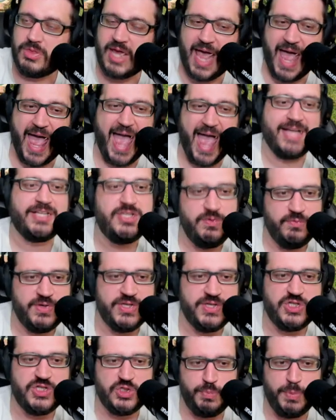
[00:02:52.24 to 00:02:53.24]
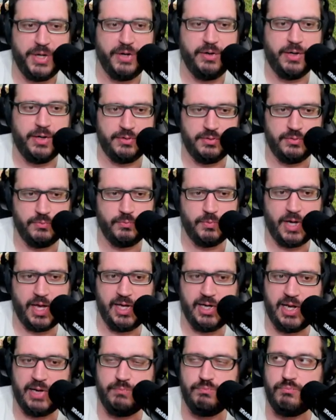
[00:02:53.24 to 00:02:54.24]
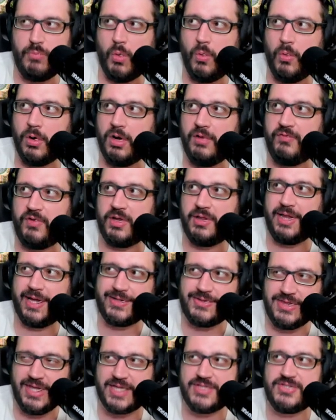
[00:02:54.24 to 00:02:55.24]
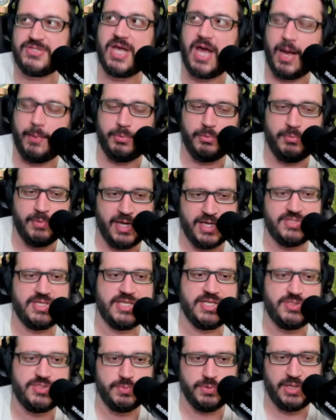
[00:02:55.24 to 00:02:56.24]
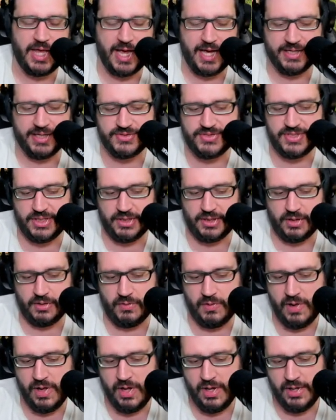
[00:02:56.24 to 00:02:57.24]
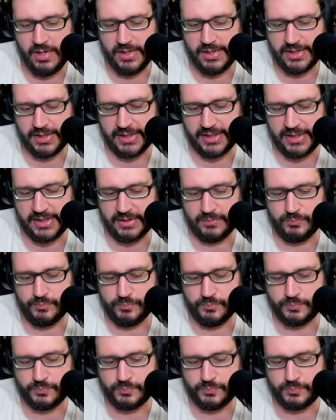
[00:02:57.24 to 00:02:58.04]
activist spirit, right? And more of a like, let's compromise, let's relax, you know. But